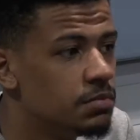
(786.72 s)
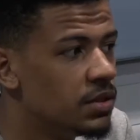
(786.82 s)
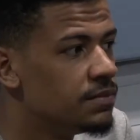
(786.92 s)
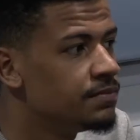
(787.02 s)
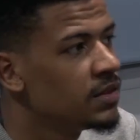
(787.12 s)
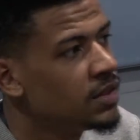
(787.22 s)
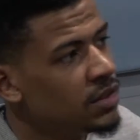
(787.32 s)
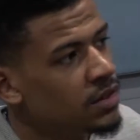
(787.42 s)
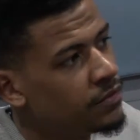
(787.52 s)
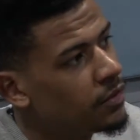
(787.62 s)
but
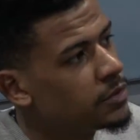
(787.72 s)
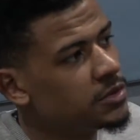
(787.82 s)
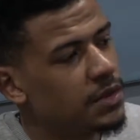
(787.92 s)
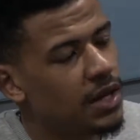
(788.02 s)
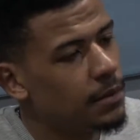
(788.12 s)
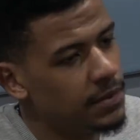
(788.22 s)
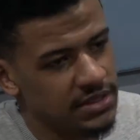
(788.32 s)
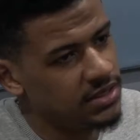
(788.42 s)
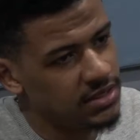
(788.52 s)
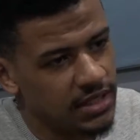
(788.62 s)
football's become a
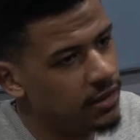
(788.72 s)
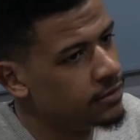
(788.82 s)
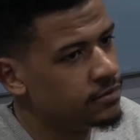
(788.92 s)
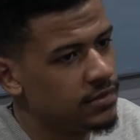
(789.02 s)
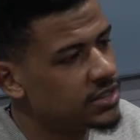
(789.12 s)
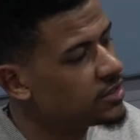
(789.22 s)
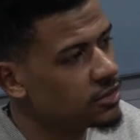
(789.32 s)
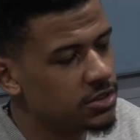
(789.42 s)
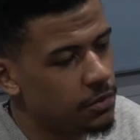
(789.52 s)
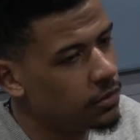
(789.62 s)
business now. It's
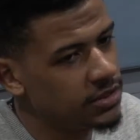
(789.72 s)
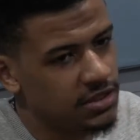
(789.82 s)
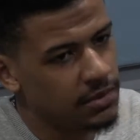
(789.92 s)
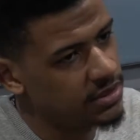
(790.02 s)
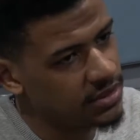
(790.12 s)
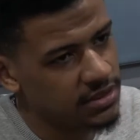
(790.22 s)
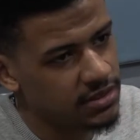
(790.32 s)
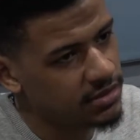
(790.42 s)
not a sport, it's a business.